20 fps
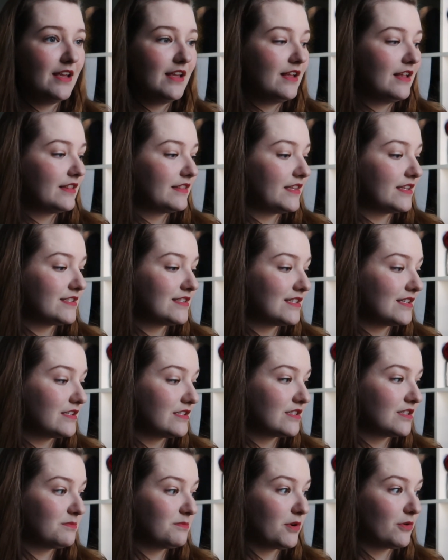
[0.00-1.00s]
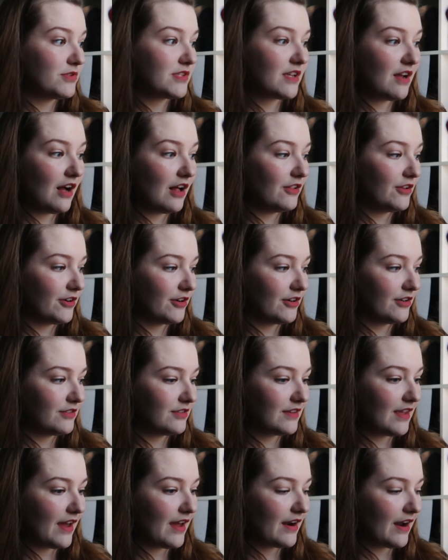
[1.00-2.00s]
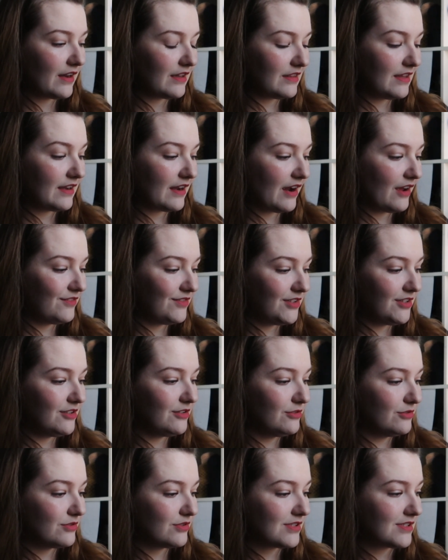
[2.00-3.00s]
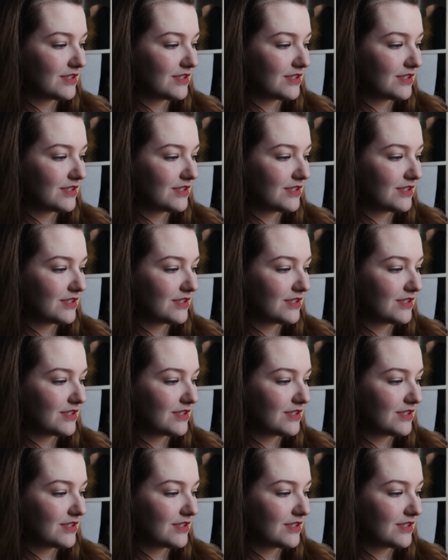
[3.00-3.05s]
this is the most color that I think I've used,